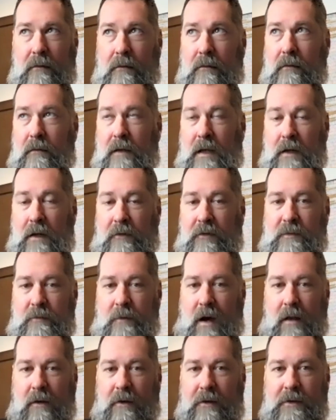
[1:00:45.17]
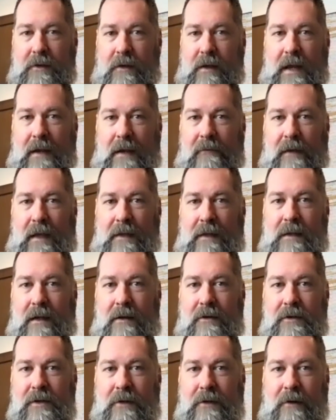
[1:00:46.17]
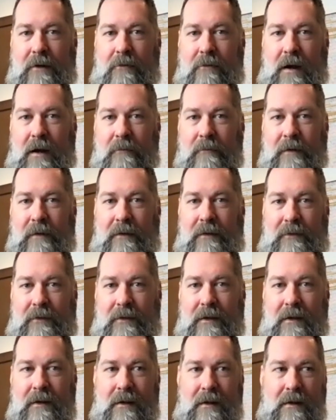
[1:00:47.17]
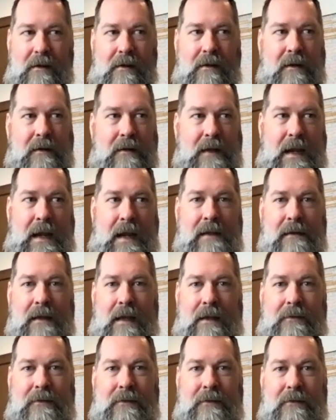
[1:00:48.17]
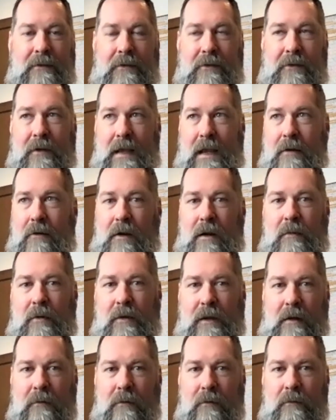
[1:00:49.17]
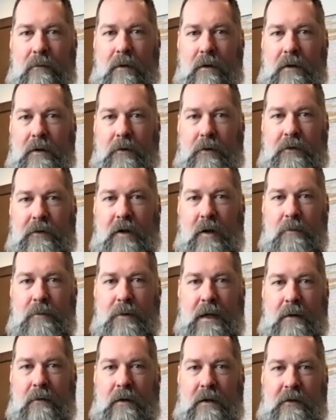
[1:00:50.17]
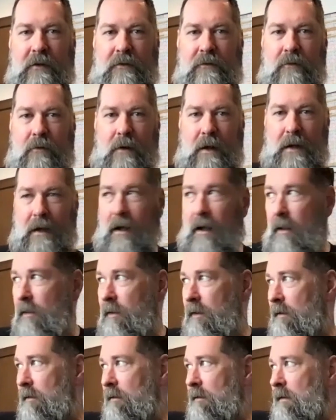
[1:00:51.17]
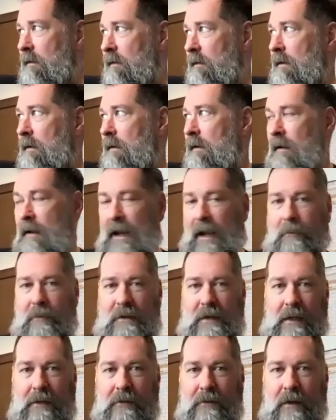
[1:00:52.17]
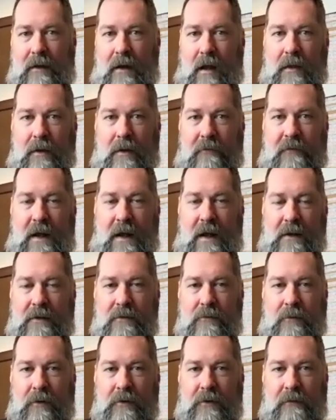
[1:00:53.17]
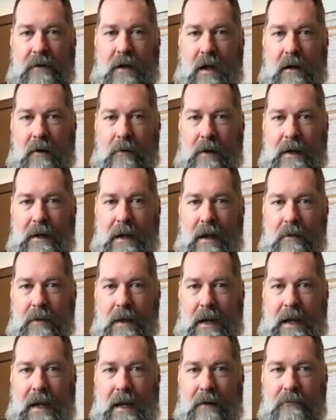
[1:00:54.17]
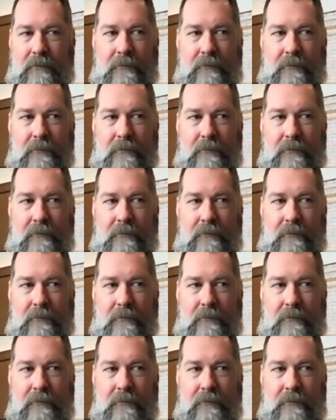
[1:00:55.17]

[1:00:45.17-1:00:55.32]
they're smaller, so they had less energy requirements, and they eat less, so they were able to usurp and destroy all the habitats, and all the fox squirrels have gone away now. They can't